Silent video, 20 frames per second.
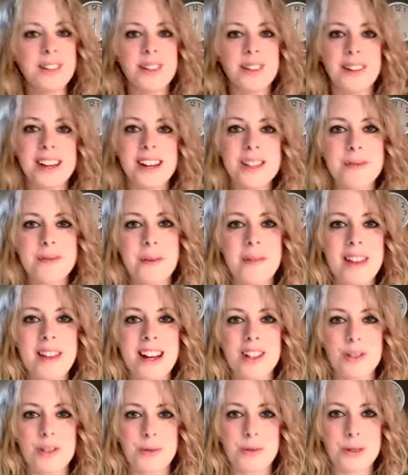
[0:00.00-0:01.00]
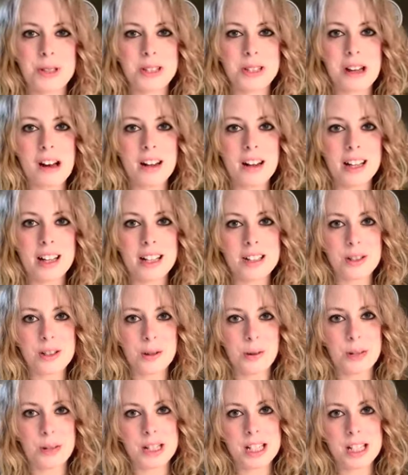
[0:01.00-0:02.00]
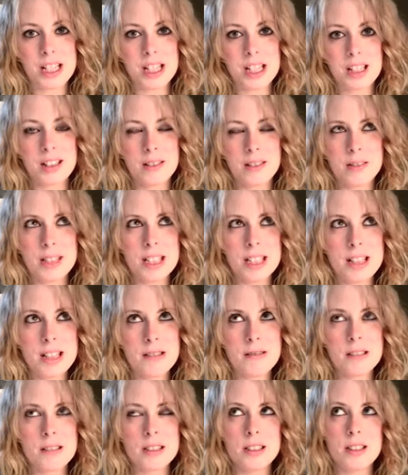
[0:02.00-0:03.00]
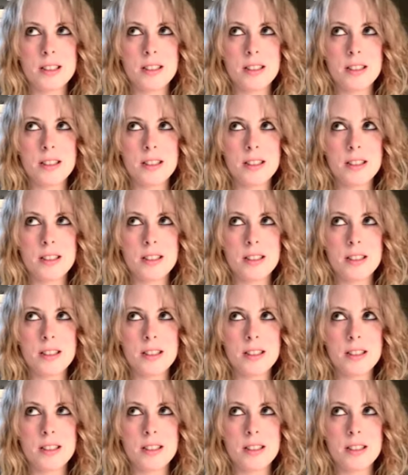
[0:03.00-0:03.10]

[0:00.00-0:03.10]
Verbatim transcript: You guys remember that Jewel song, Intuition? Was it Jewel?